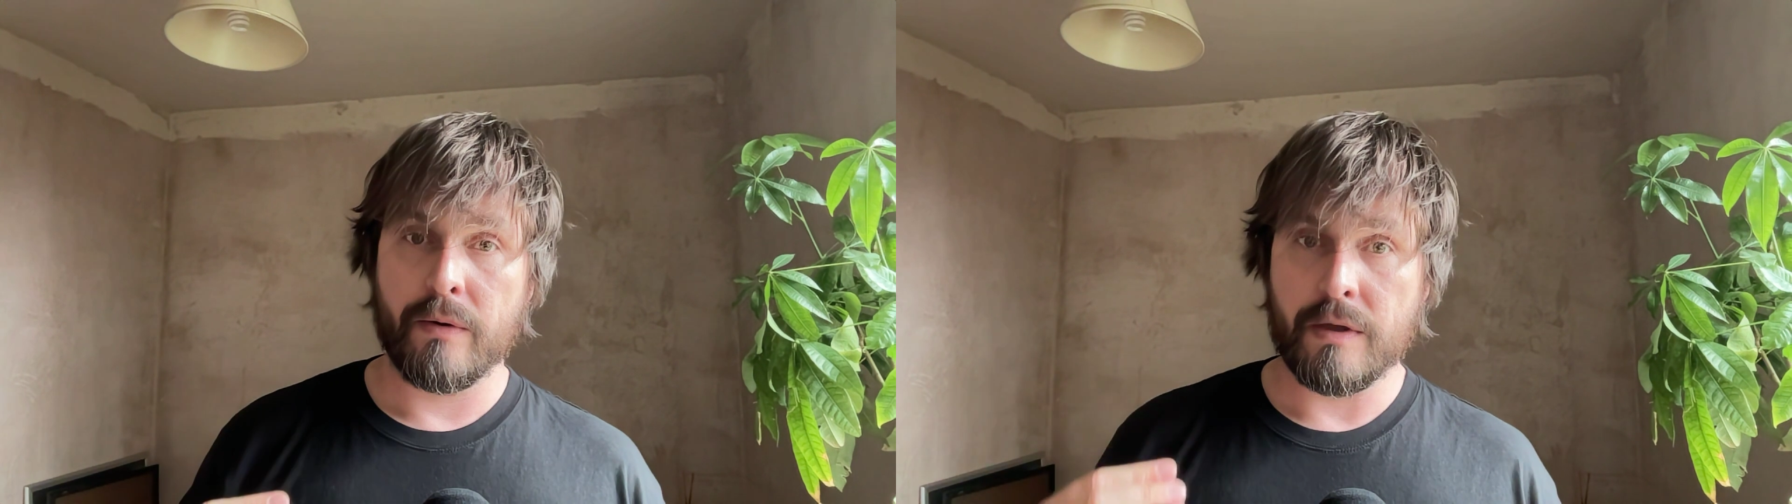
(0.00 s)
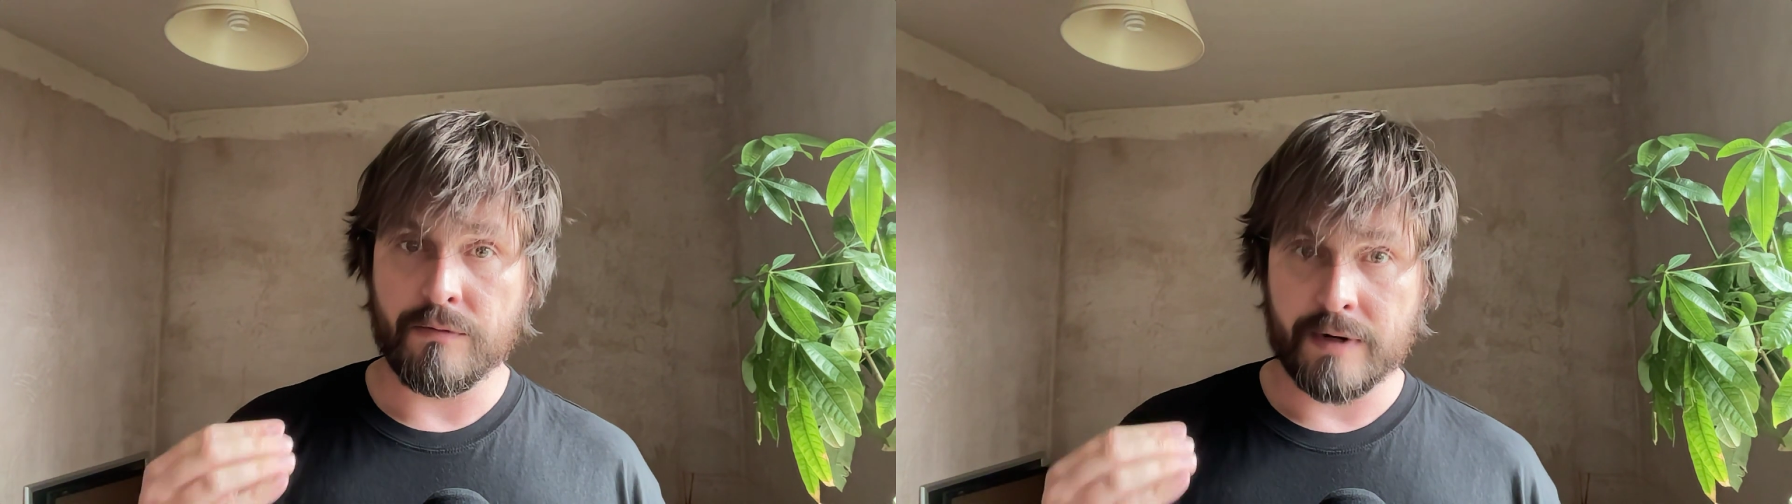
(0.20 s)
are
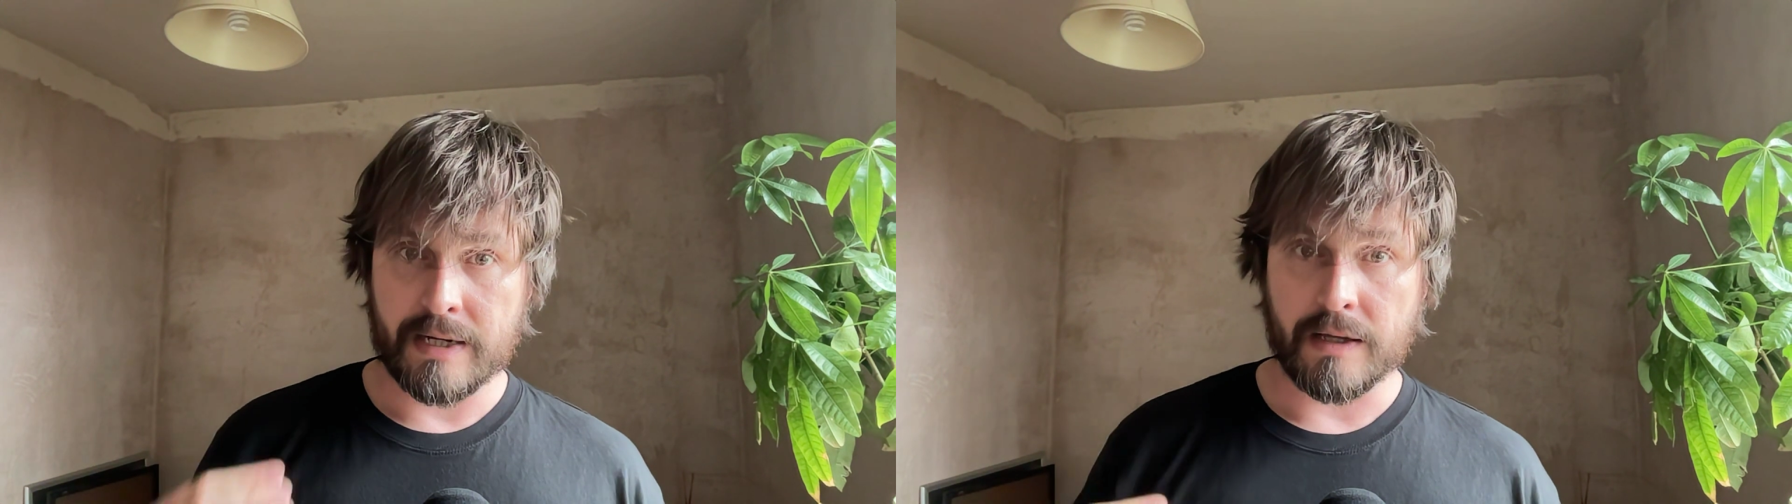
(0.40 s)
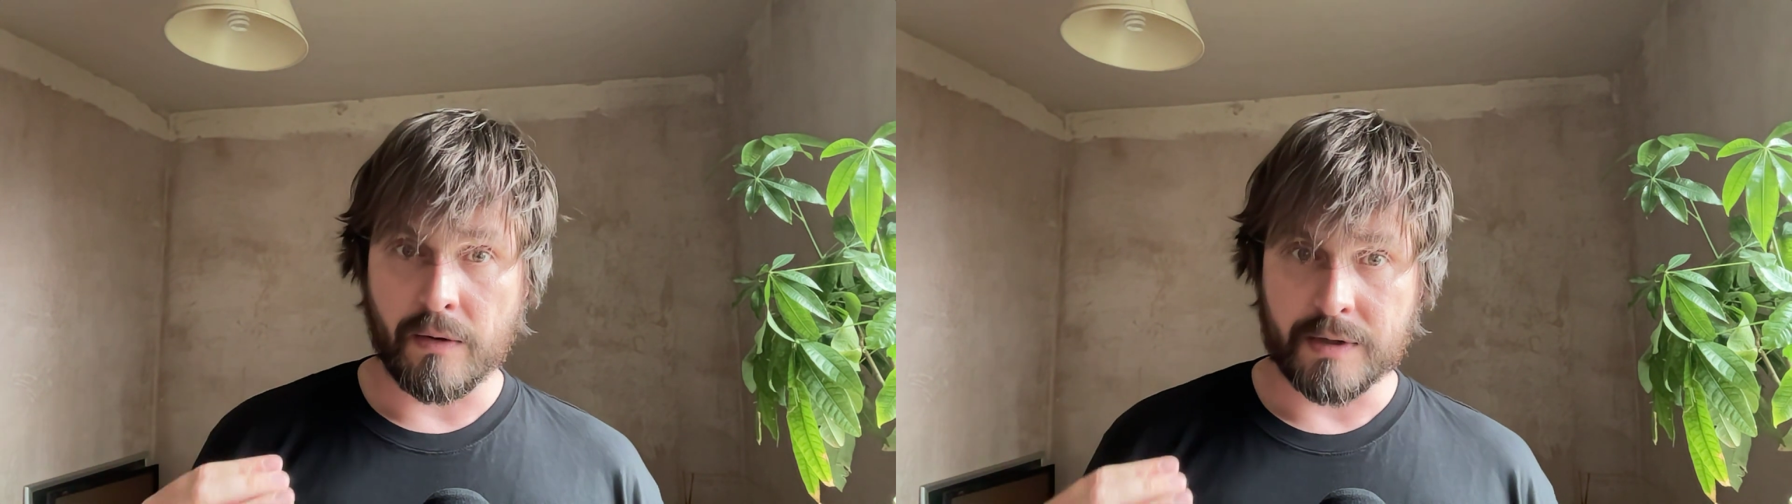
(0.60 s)
you
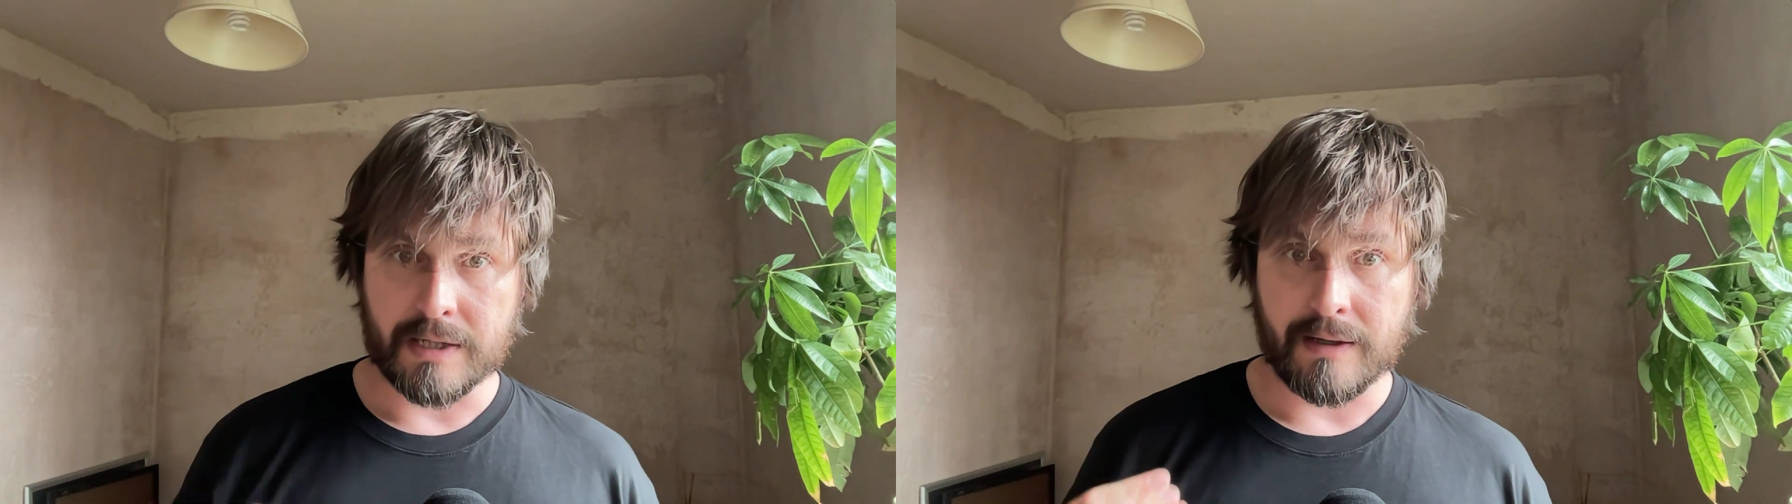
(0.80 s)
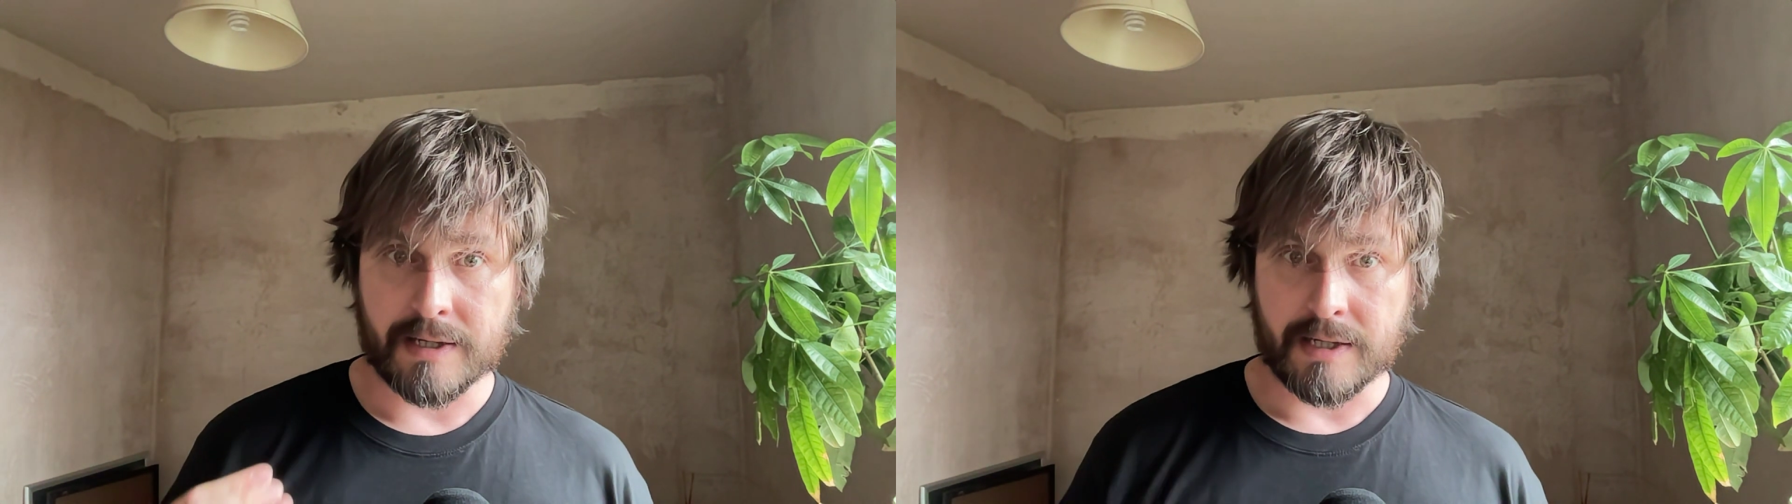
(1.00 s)
really going to
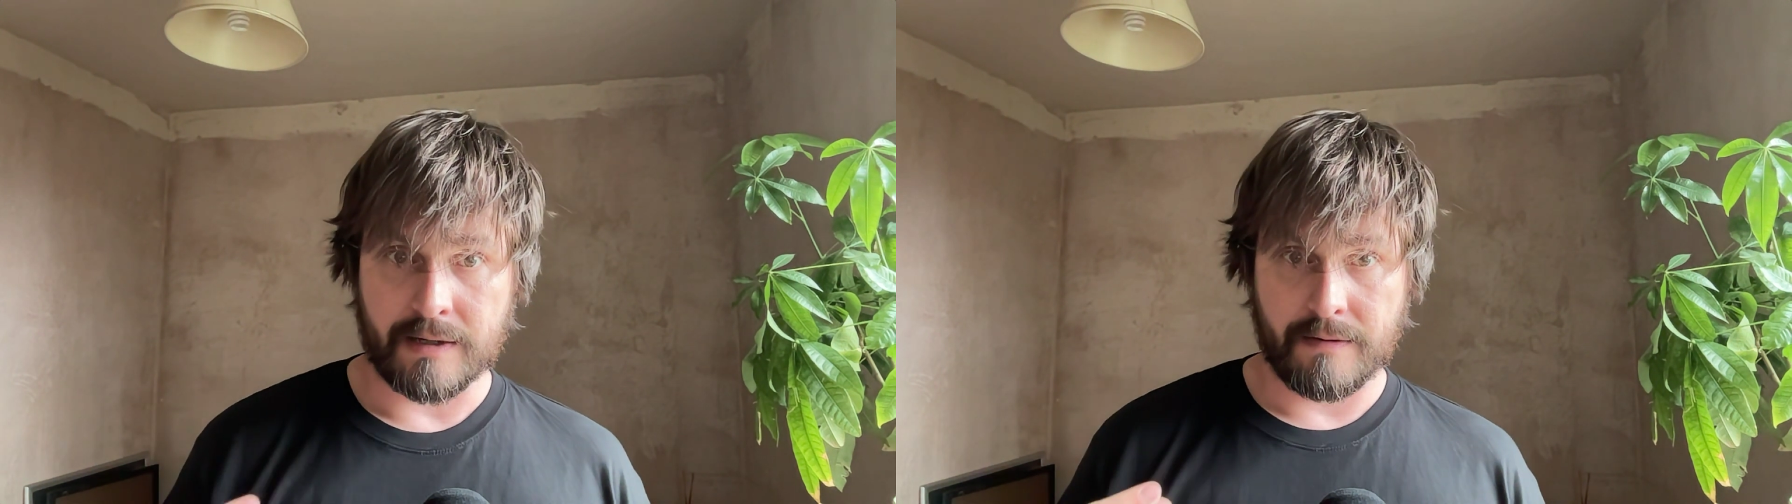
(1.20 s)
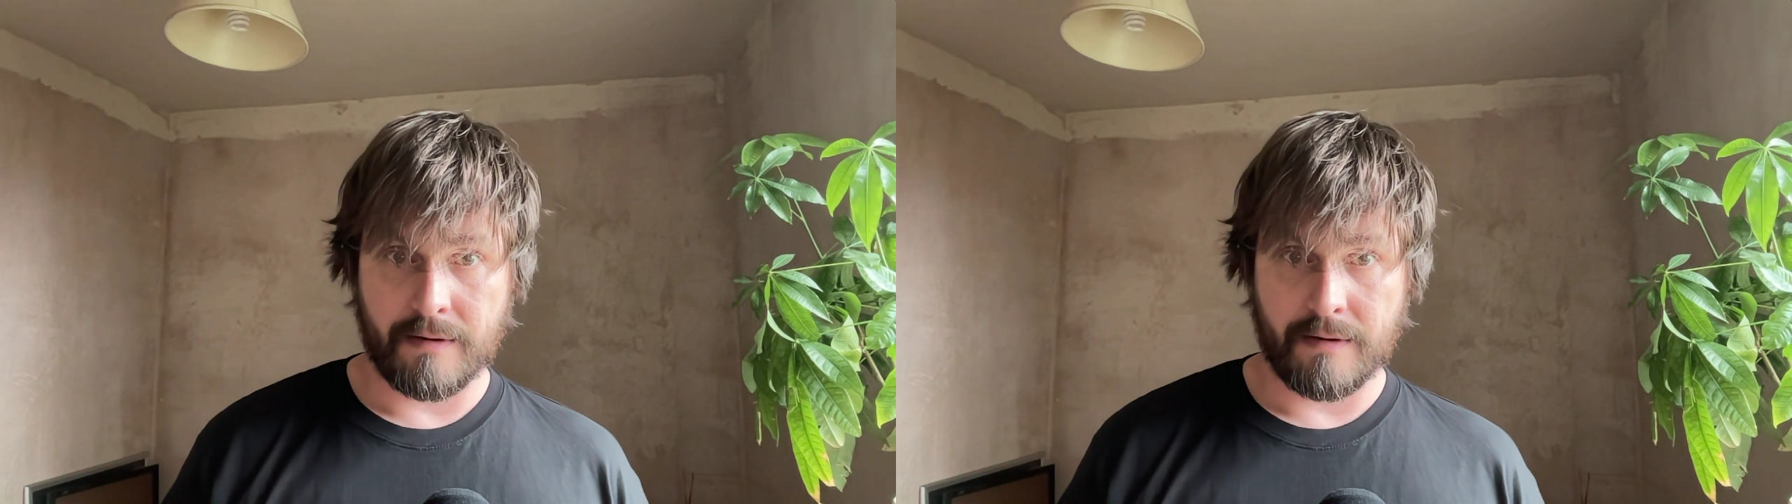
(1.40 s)
listen.